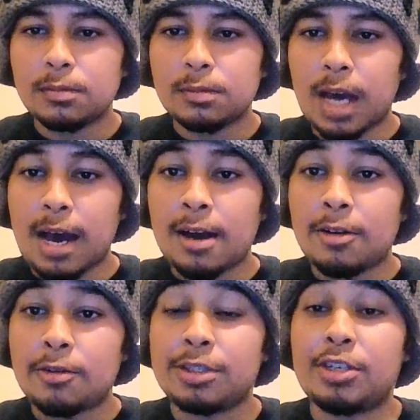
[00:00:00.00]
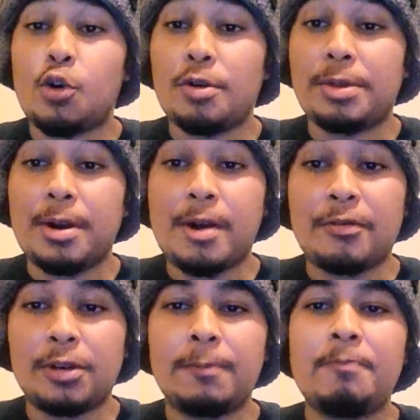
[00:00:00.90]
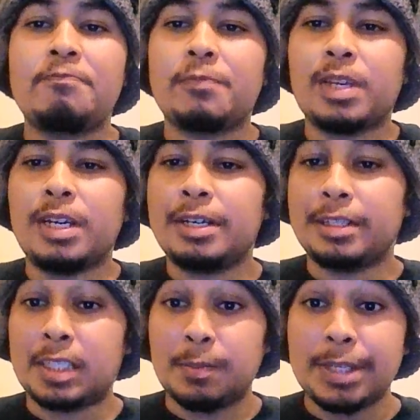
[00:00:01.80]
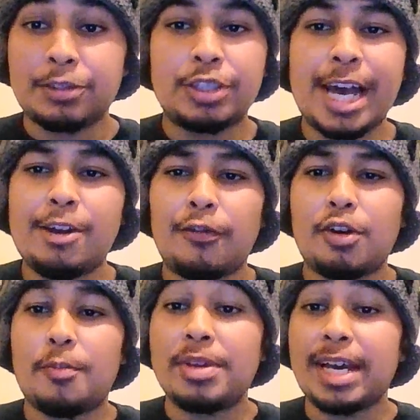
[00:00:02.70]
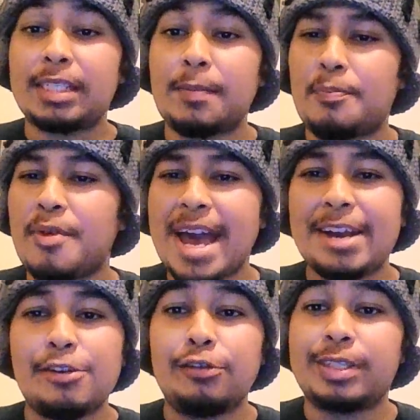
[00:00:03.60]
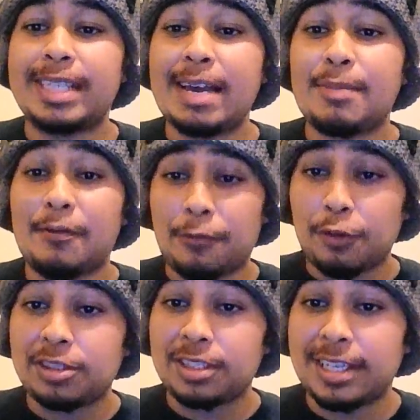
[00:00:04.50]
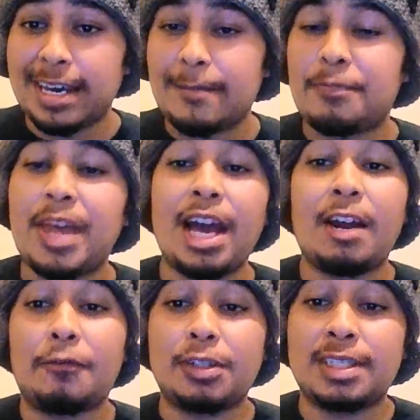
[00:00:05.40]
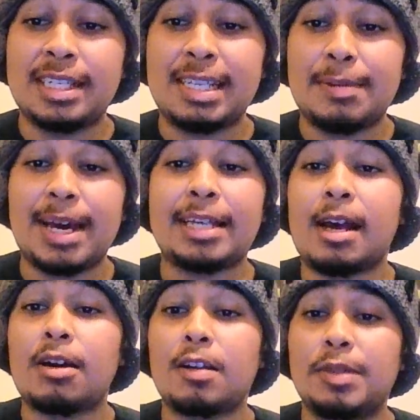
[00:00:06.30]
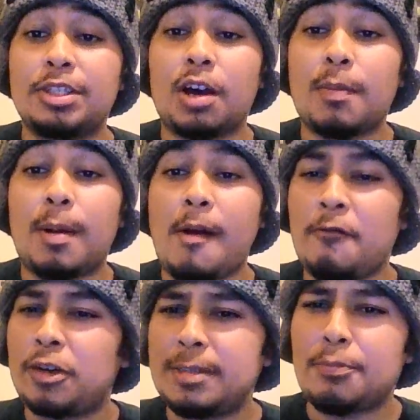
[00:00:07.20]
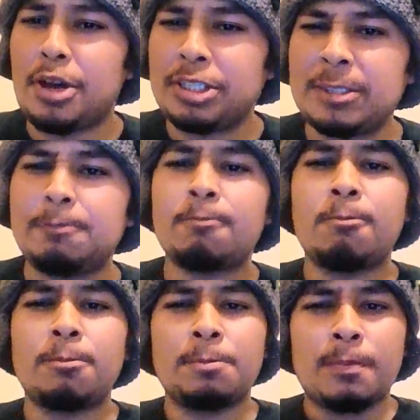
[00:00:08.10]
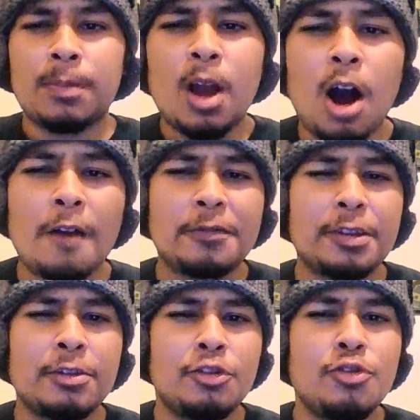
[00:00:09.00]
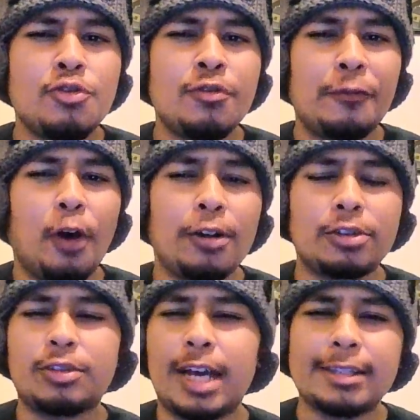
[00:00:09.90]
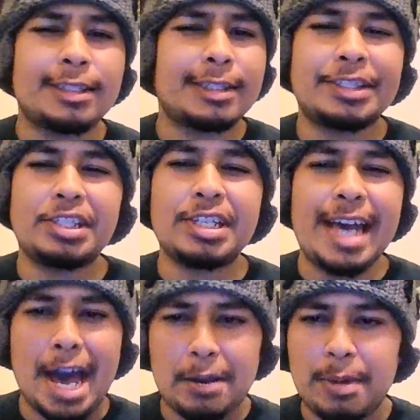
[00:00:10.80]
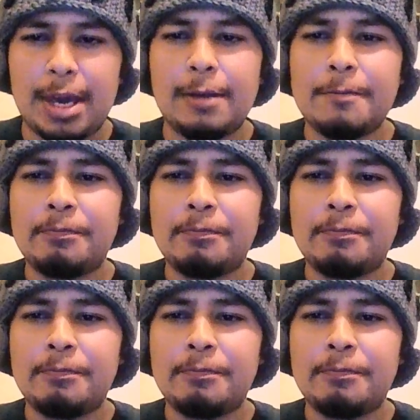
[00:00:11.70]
How's it going there, everyone? It's Mr. Zan over here, bringing you guys a brand new segment for today. And for today's segment, guys, I'm going to be talking about my first impression of the new fall 2016 anime,